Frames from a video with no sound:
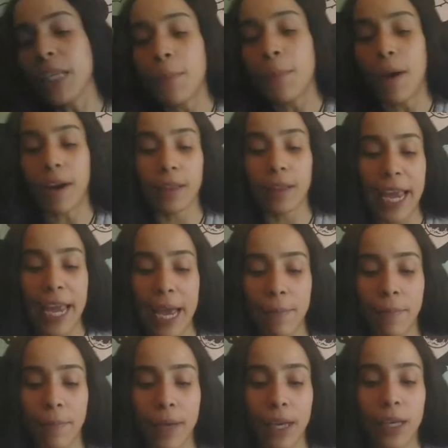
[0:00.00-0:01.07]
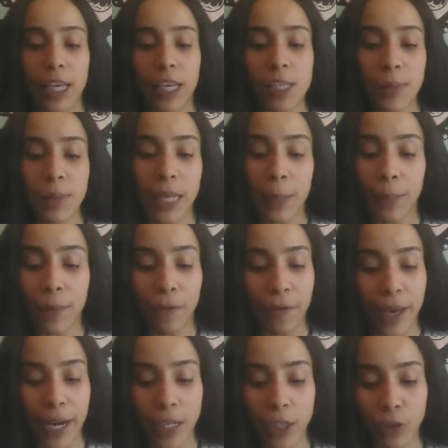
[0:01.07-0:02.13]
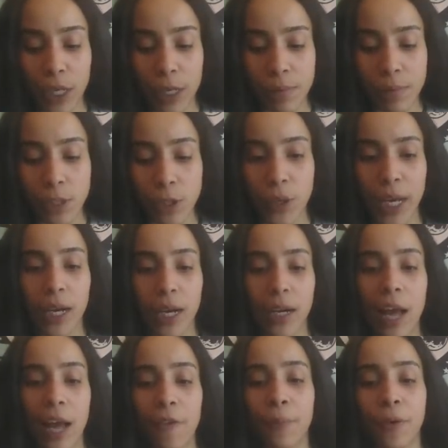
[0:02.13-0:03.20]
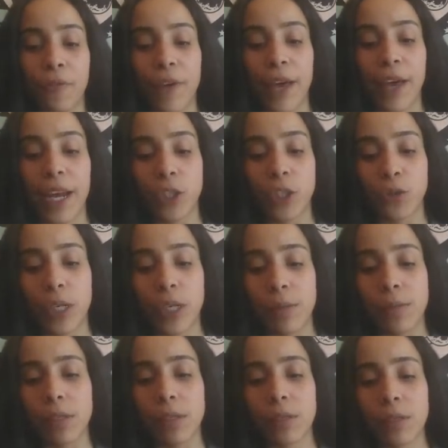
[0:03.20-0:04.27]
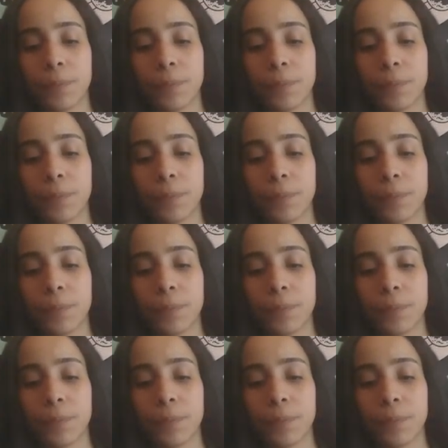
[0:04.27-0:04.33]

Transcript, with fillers: about a lamb gives me like prophetic dreams. You get a lot of prophetic dreams.